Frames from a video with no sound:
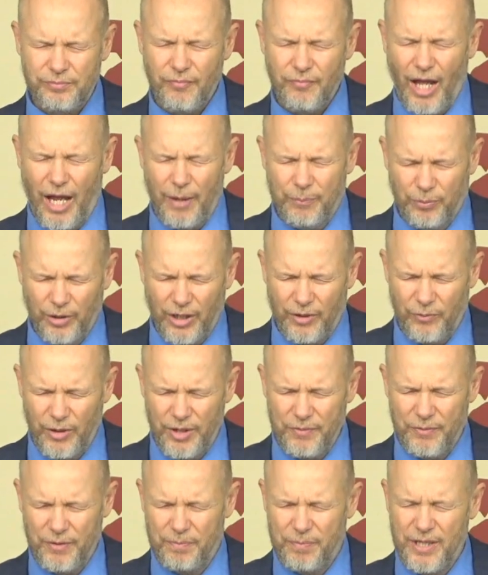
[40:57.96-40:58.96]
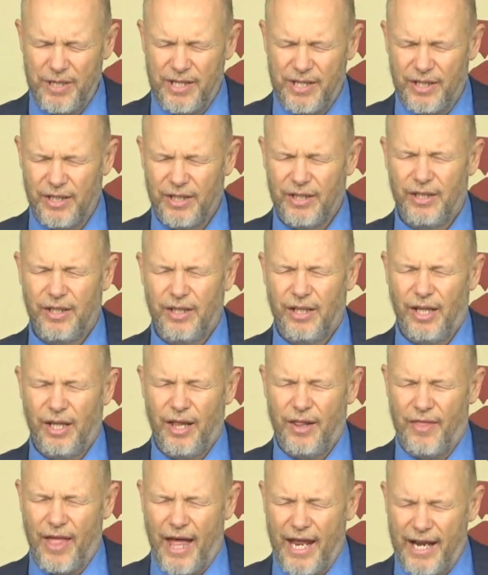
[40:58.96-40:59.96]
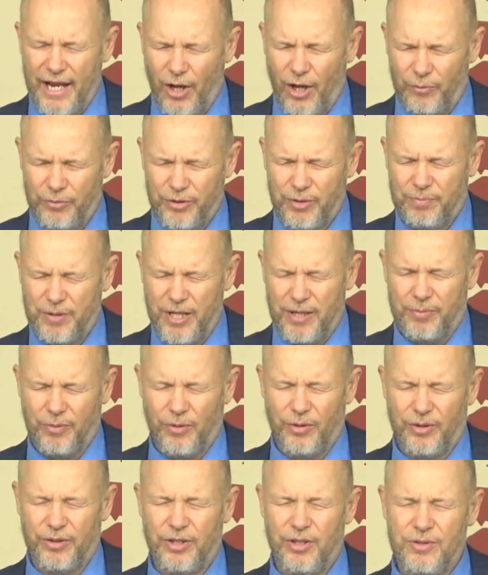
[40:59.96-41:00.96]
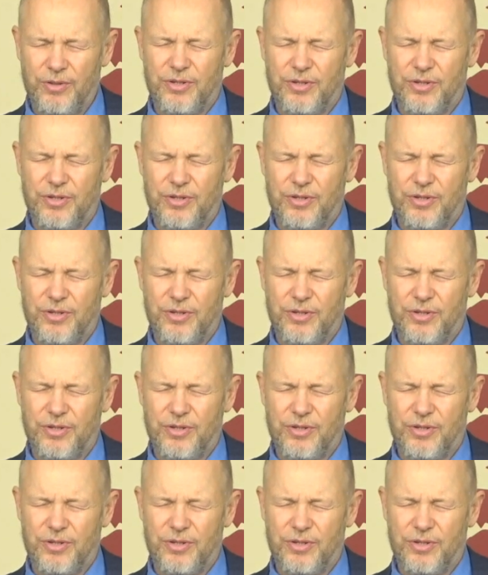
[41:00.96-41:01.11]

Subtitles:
I pray we would be that help to people and use